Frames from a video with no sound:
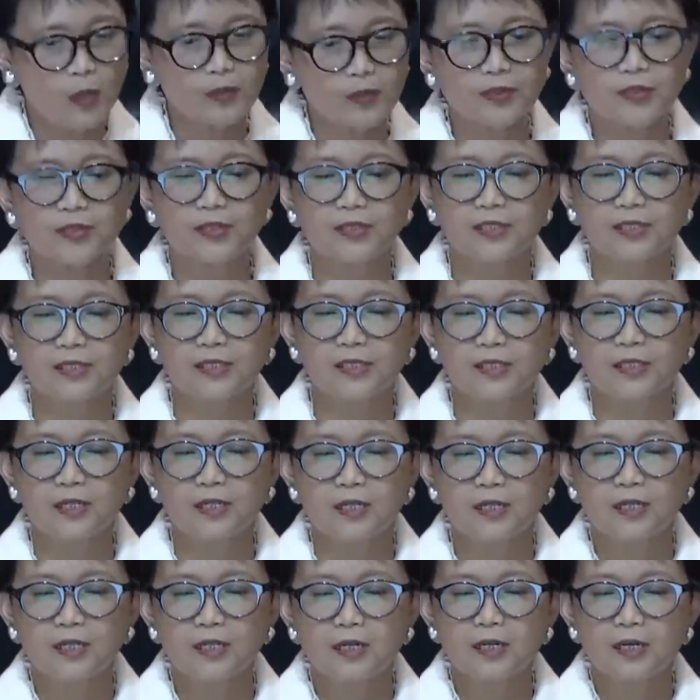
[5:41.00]
concerns
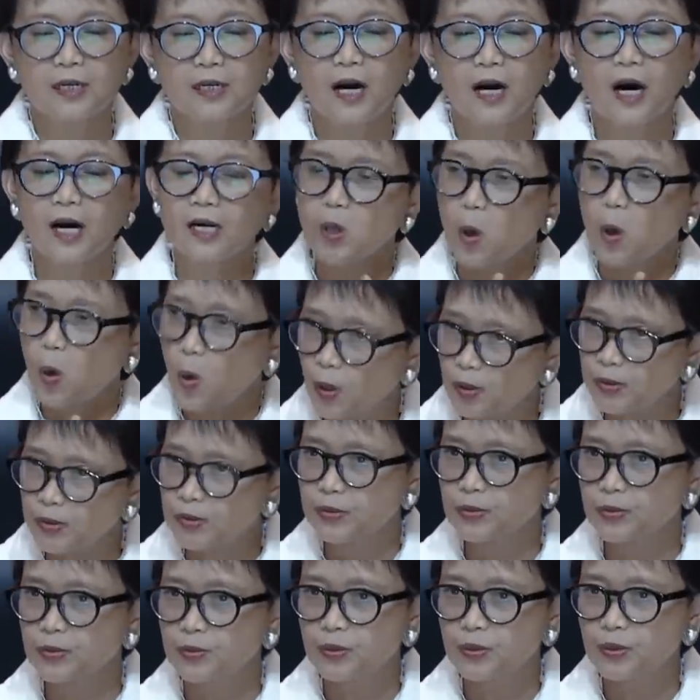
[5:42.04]
are
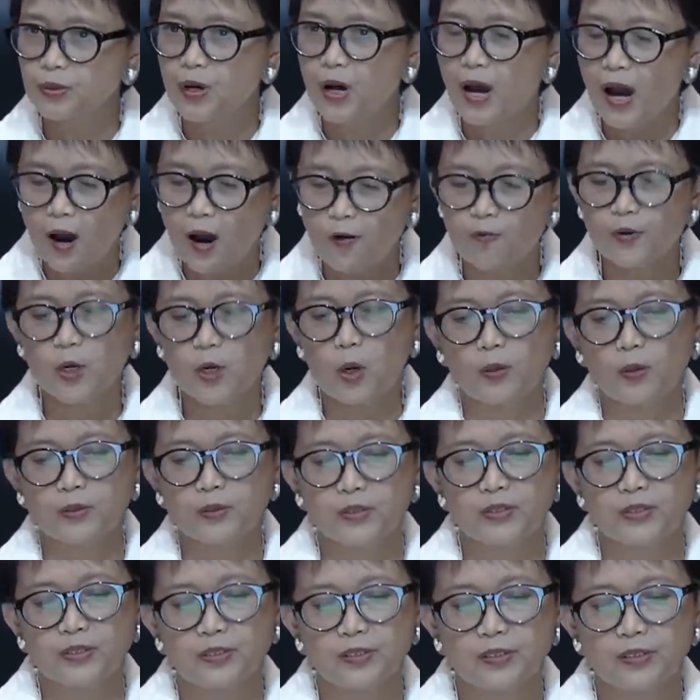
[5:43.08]
also our
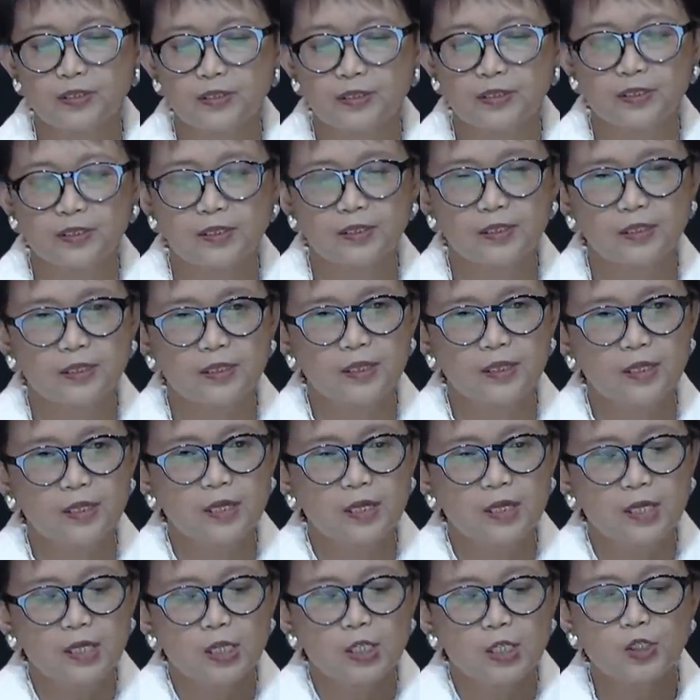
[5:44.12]
concern.
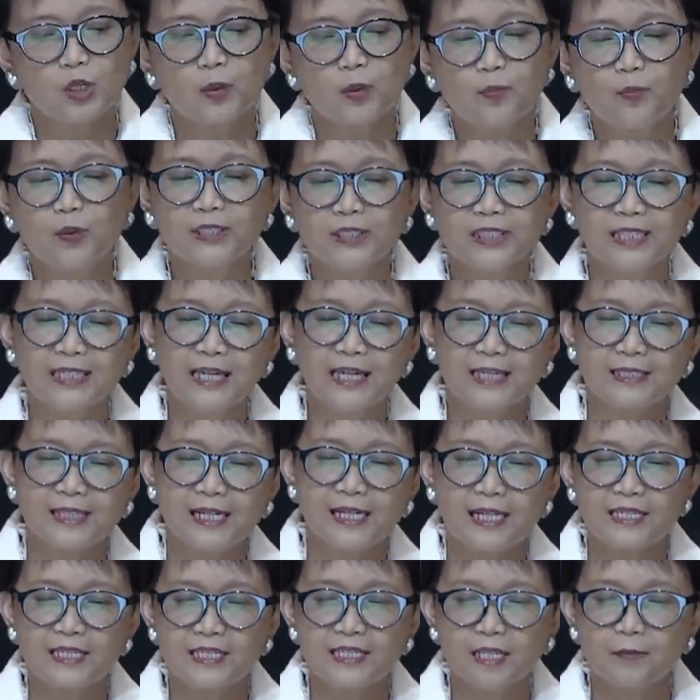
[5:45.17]
So
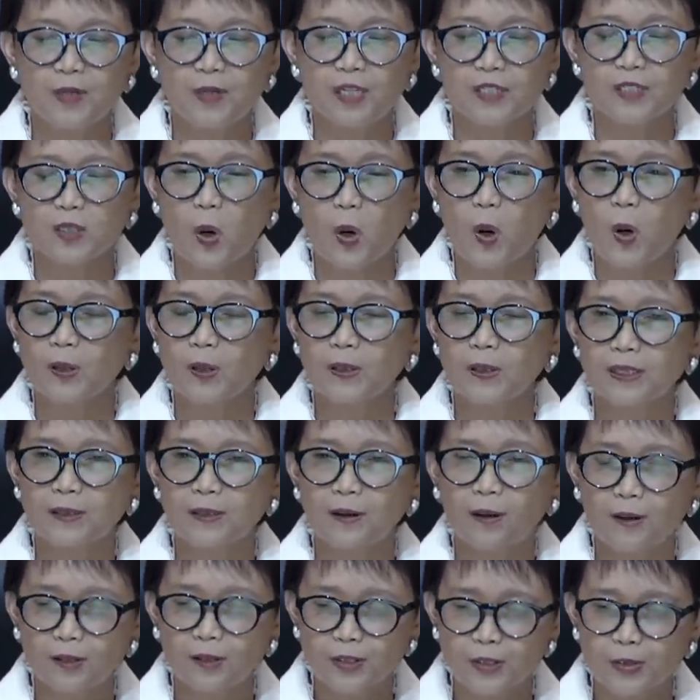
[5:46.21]
multilateralism is
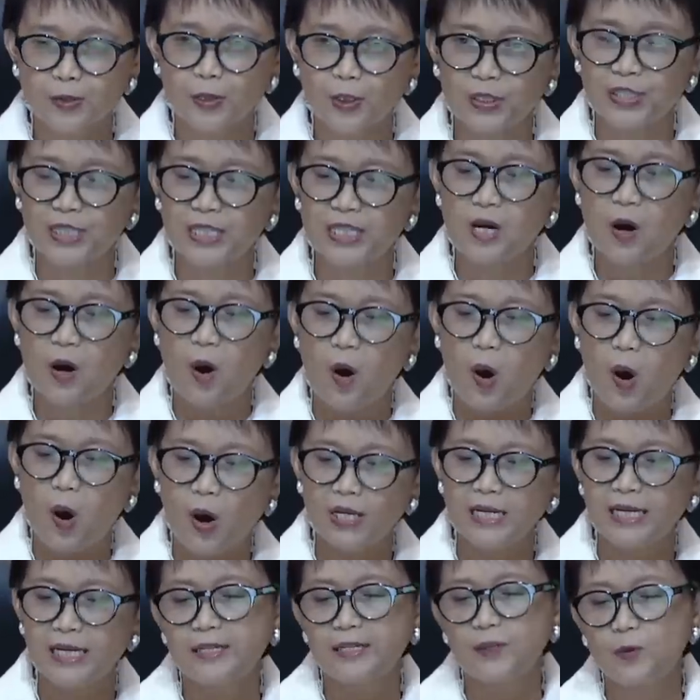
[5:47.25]
also the
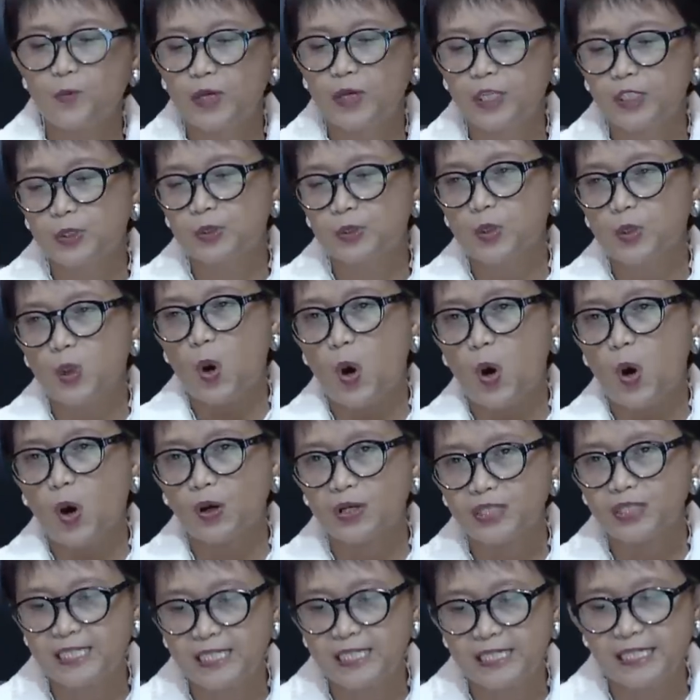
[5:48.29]
only way to
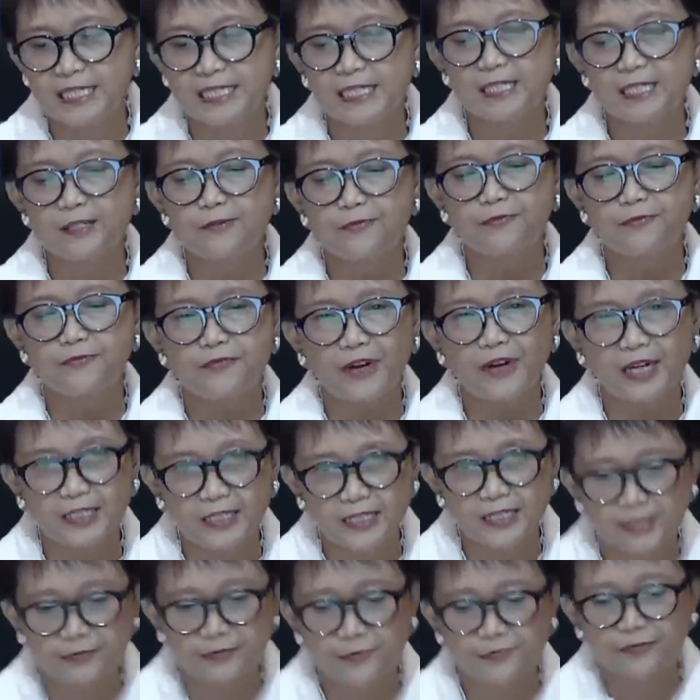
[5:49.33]
coordinate
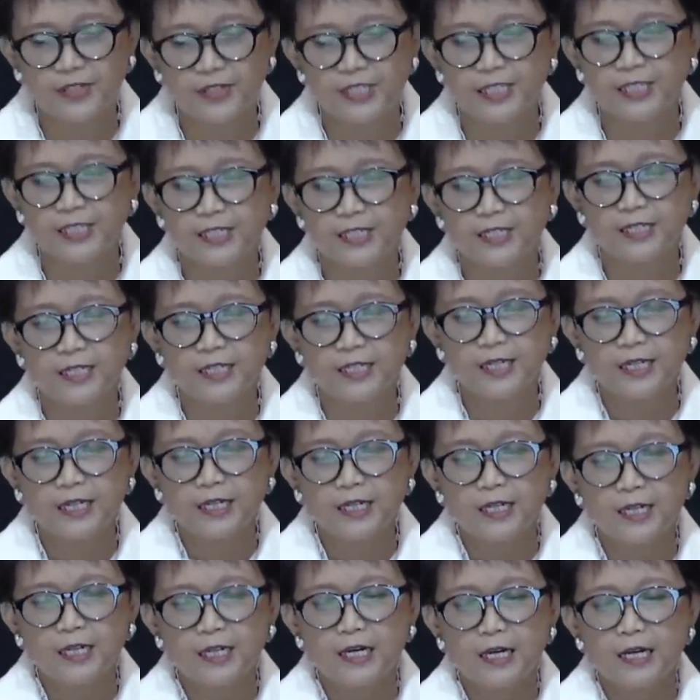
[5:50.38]
effectively
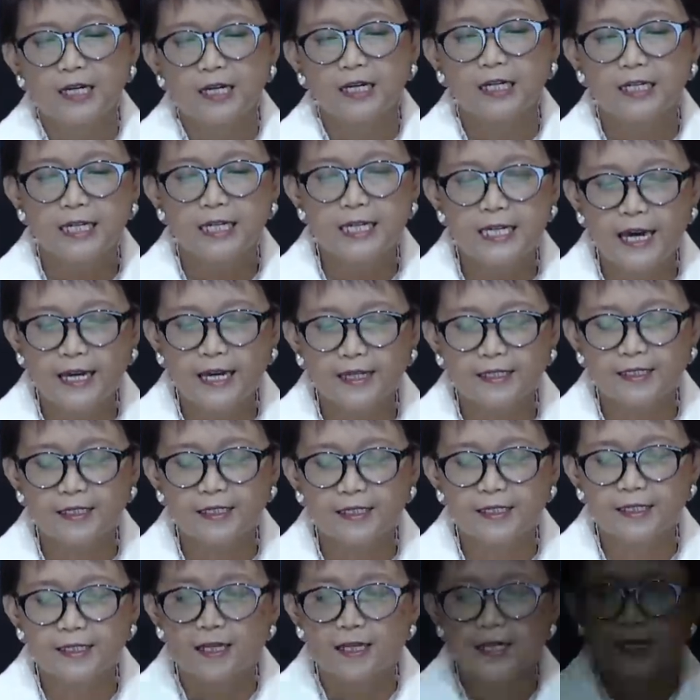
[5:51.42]
against